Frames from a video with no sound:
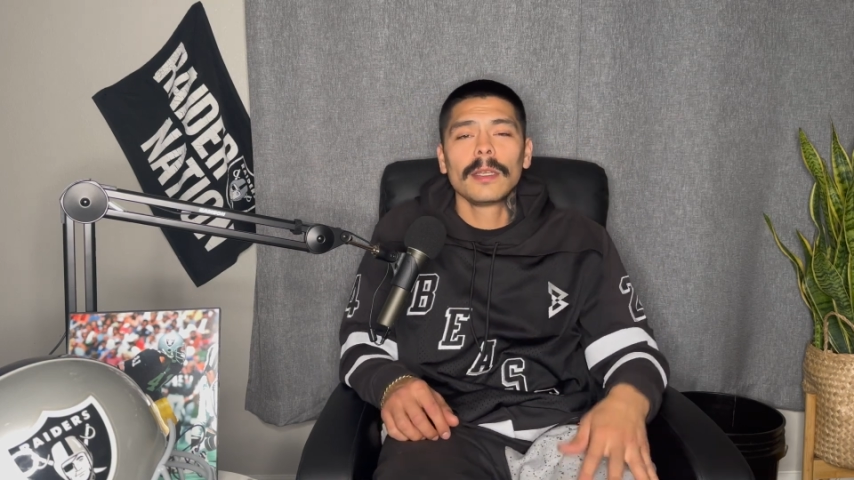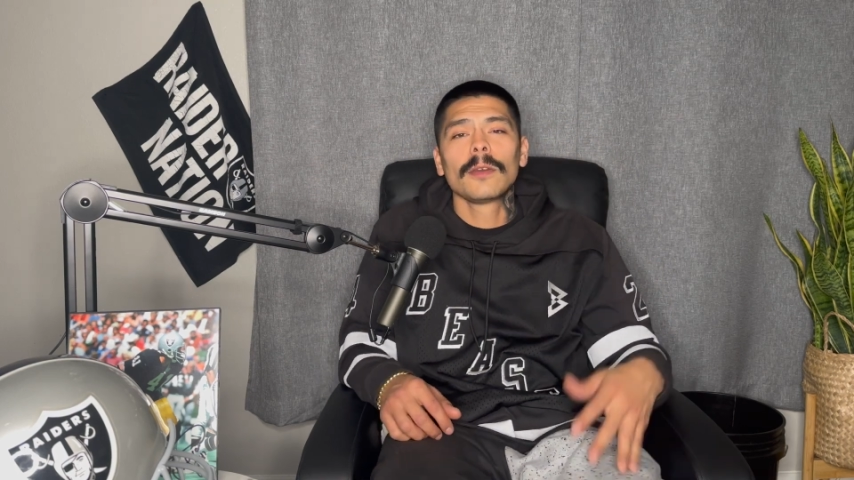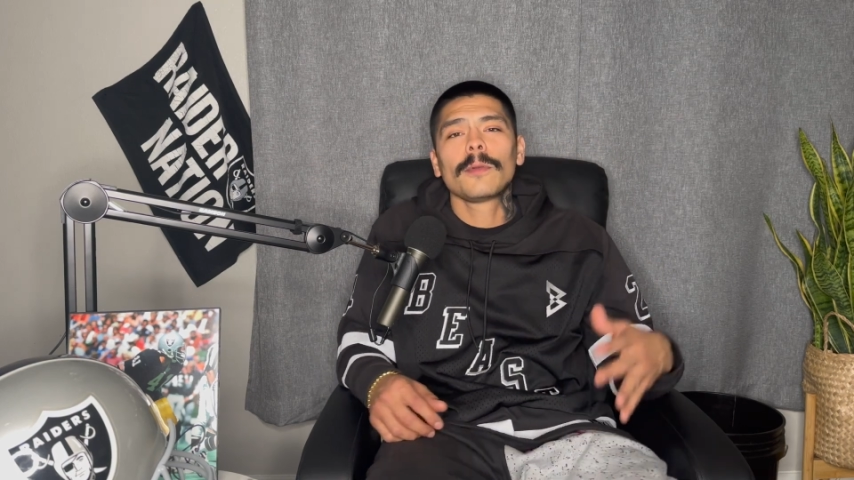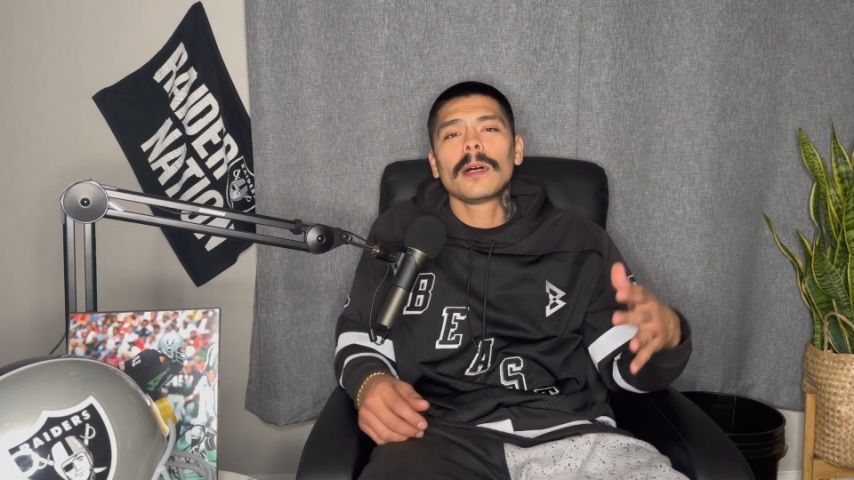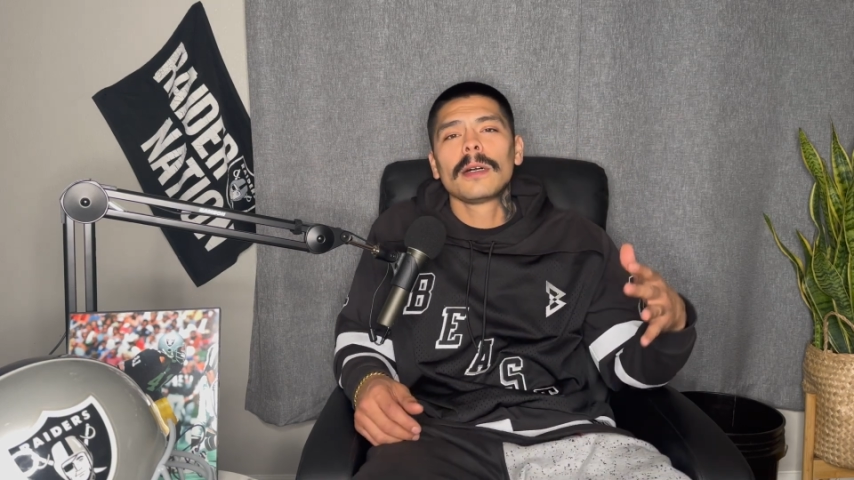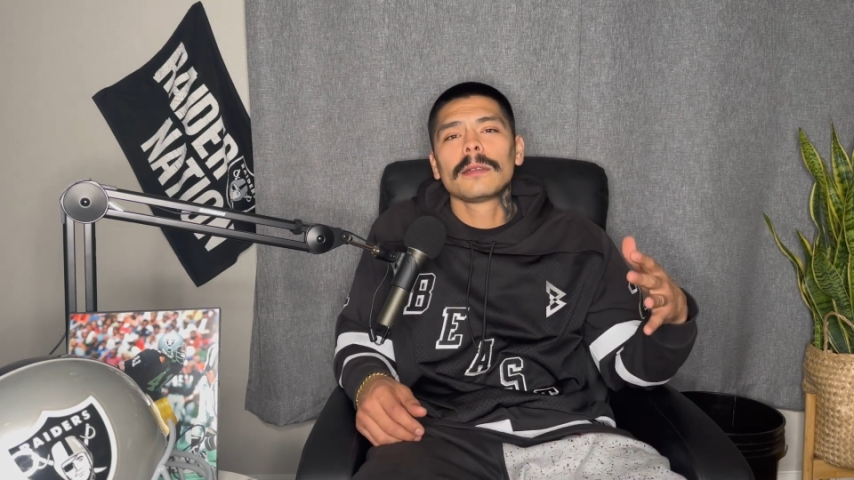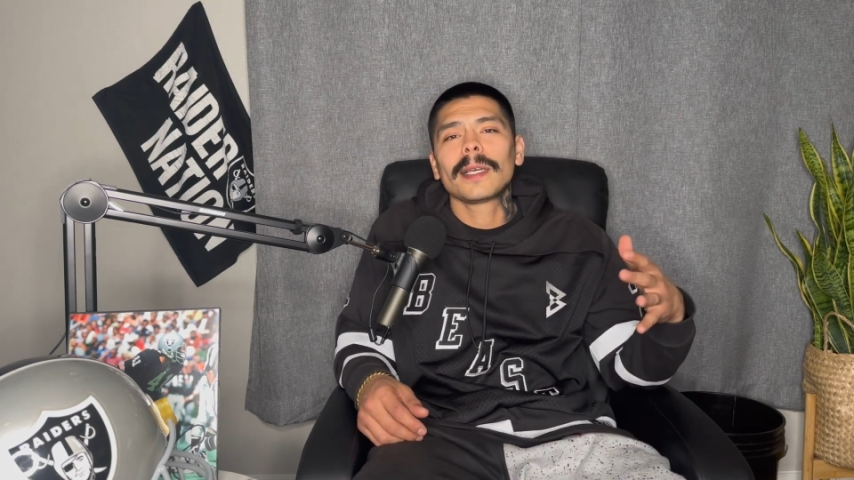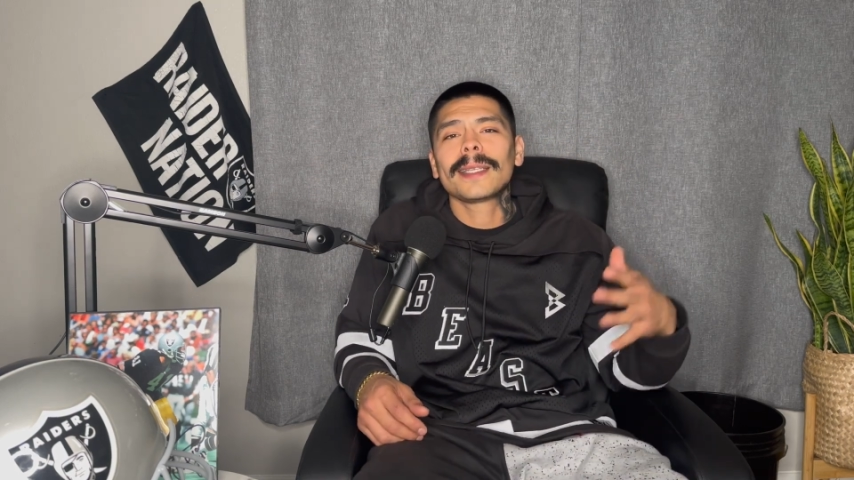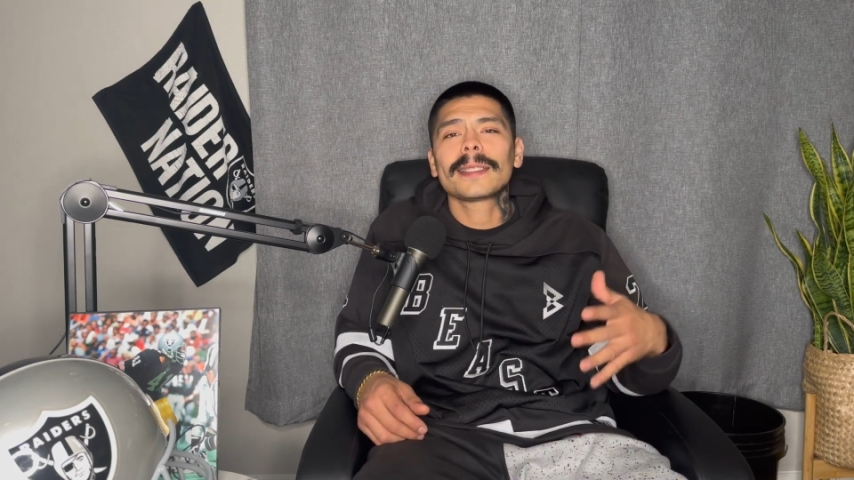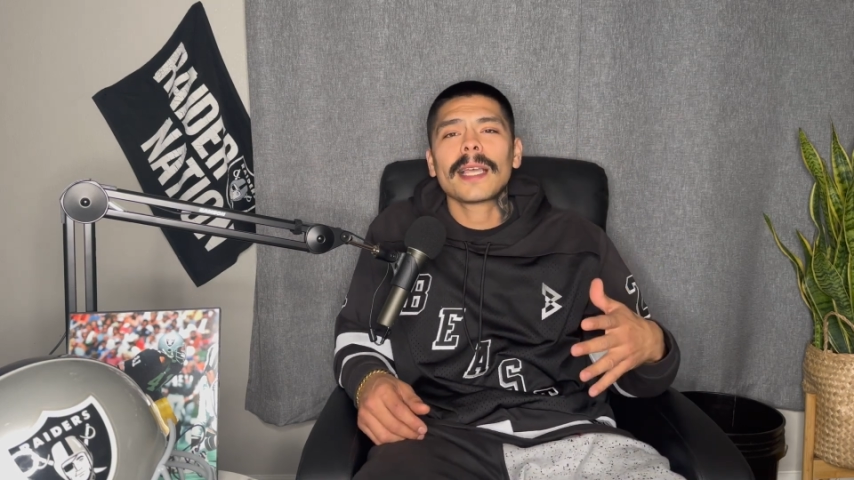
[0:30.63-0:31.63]
Well,
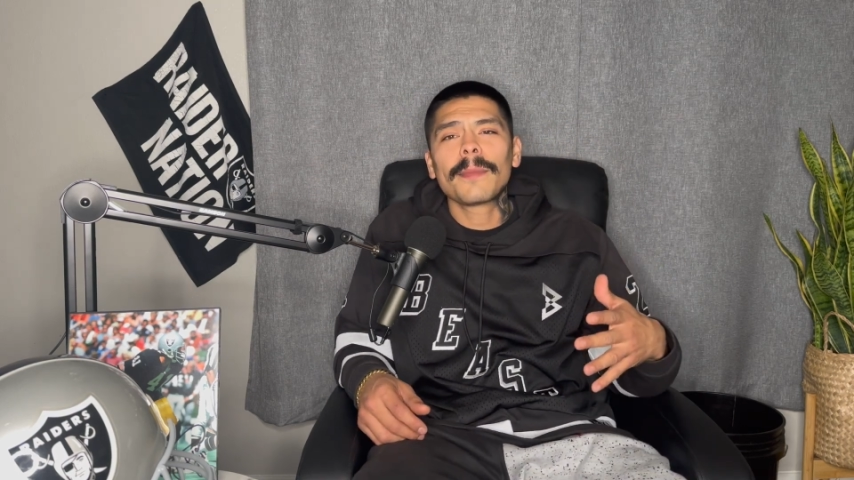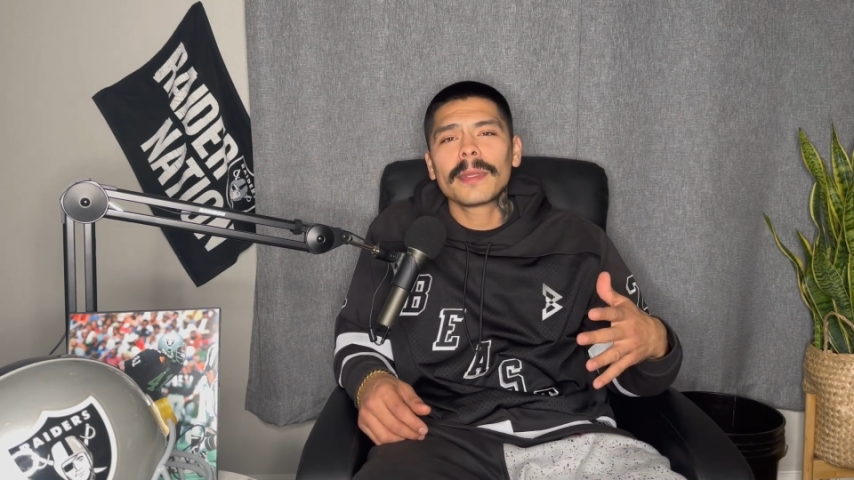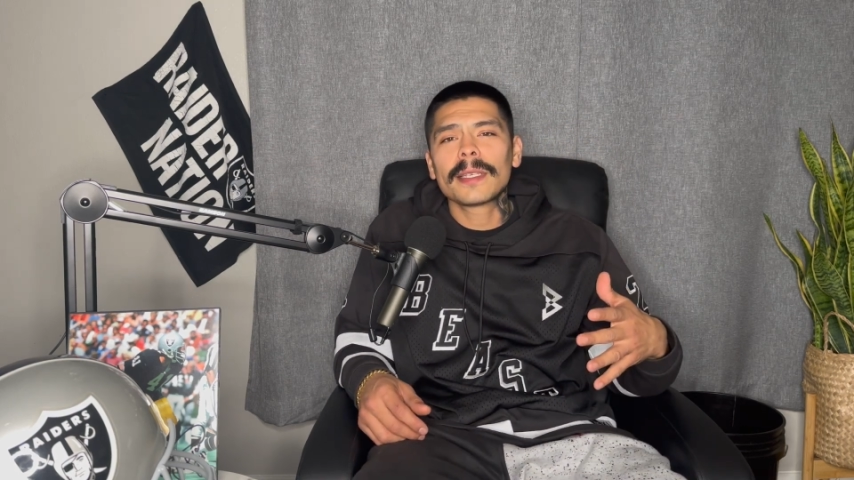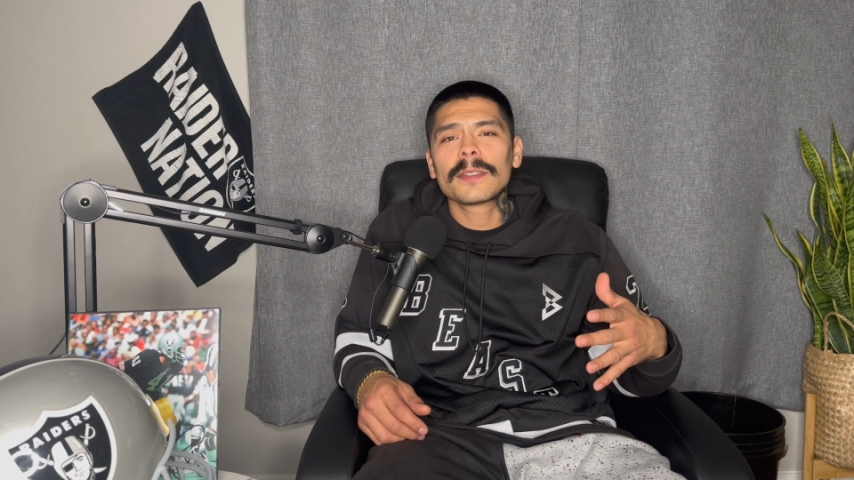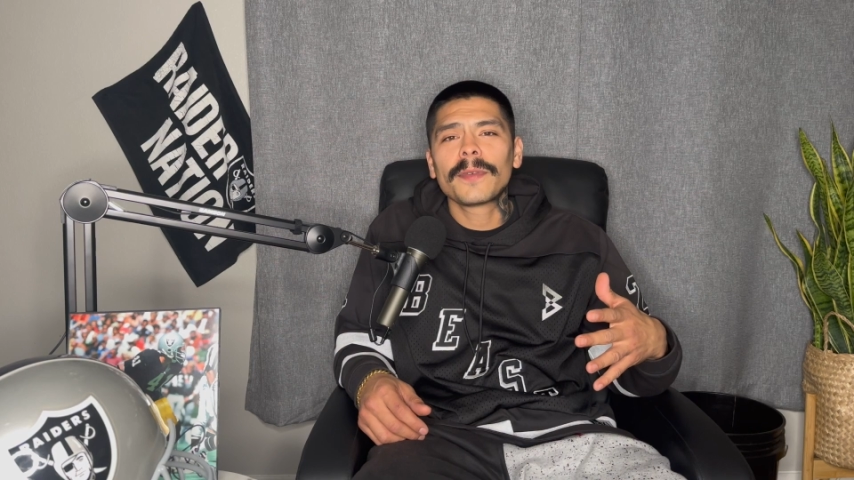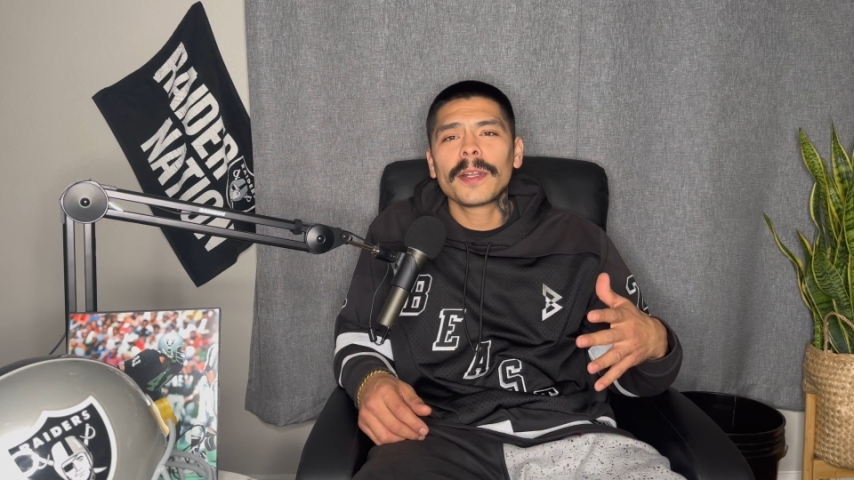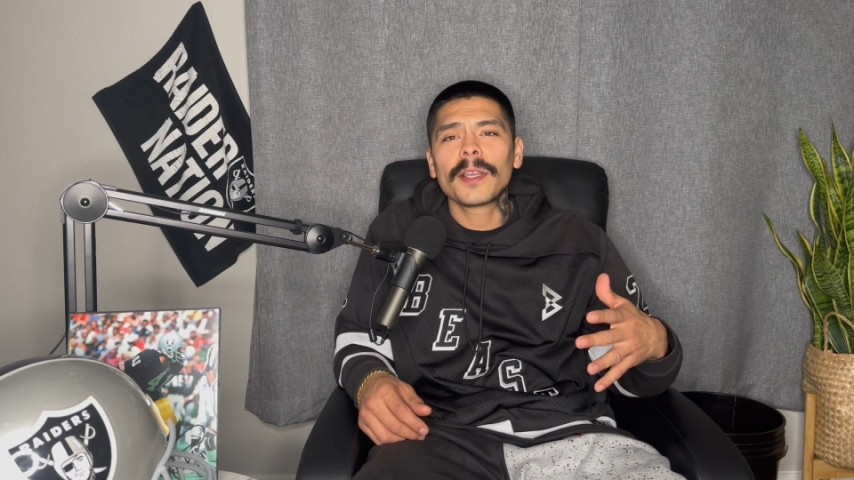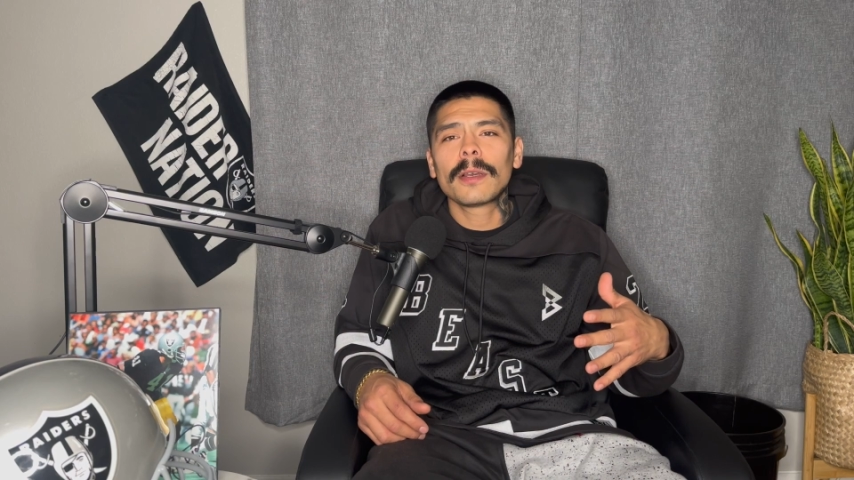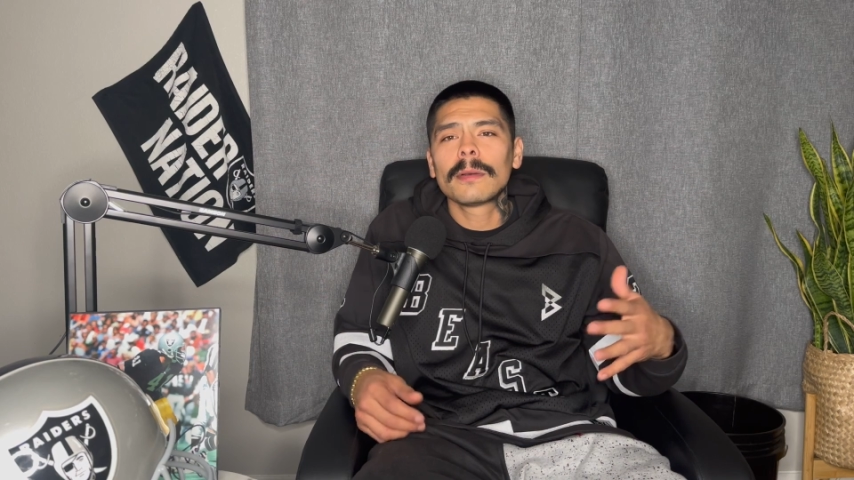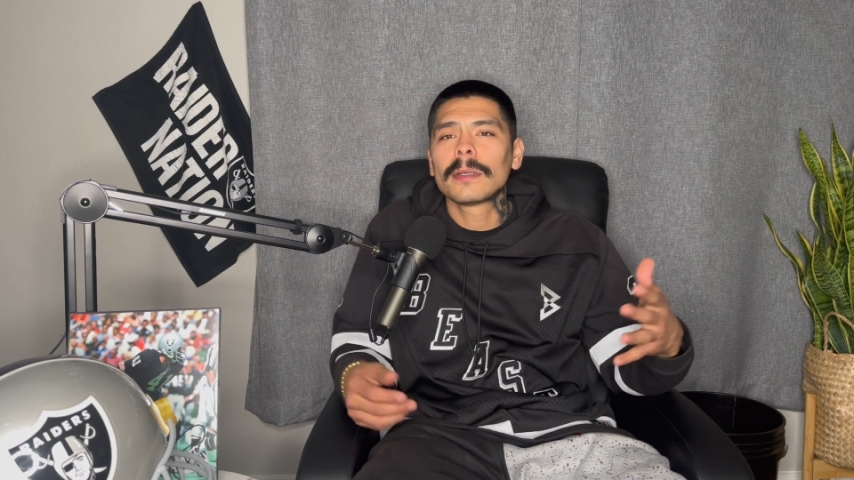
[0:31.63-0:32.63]
at the time of this
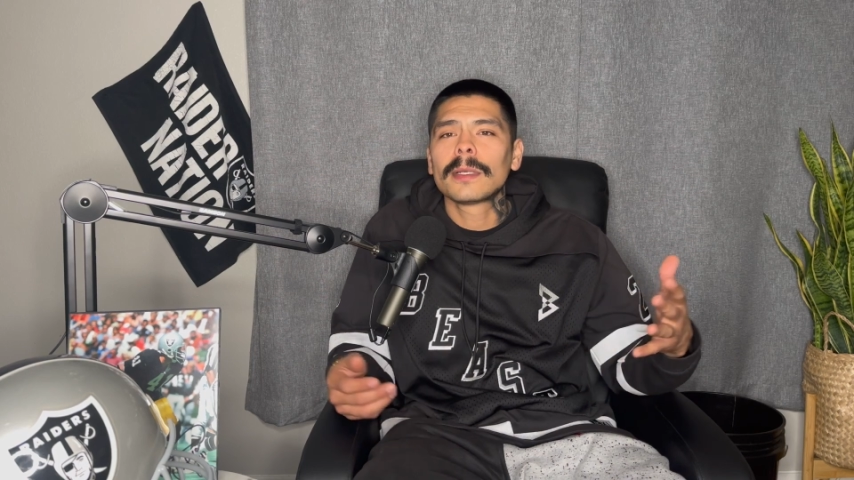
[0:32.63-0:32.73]
video,